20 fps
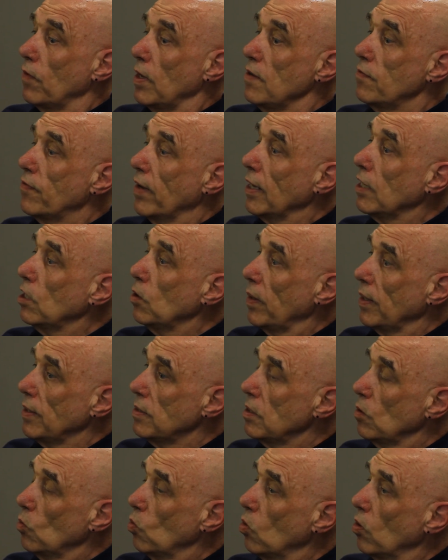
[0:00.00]

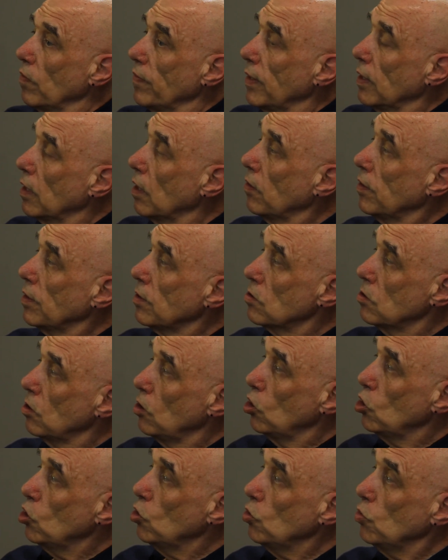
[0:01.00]
evaluating what they're going to
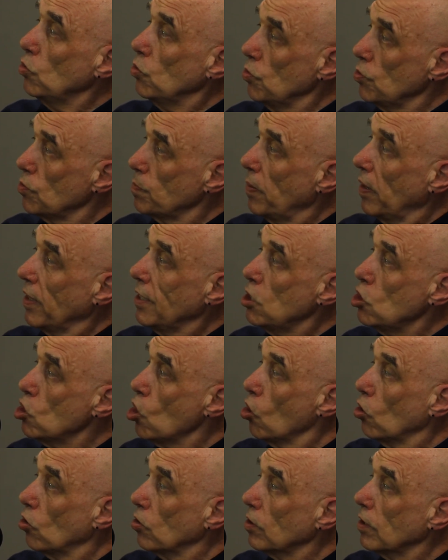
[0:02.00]
lose by
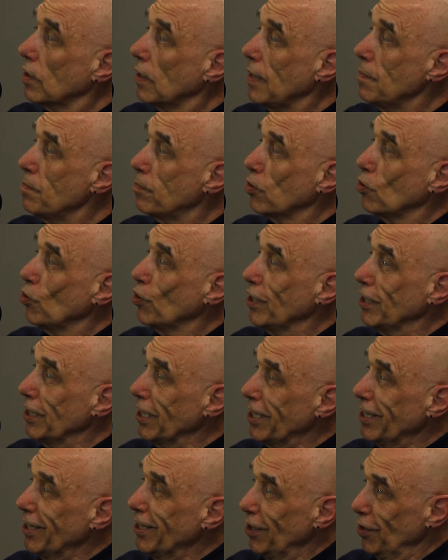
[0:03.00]
not employing a
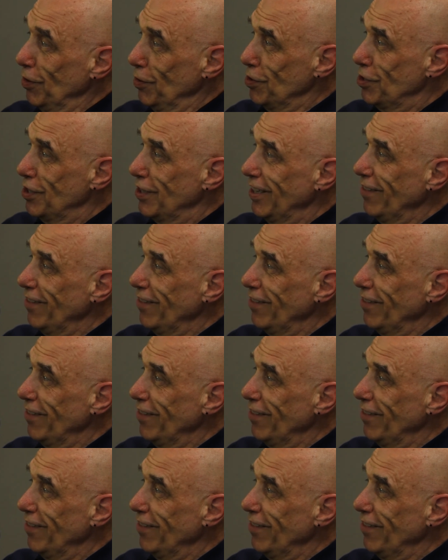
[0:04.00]
coach.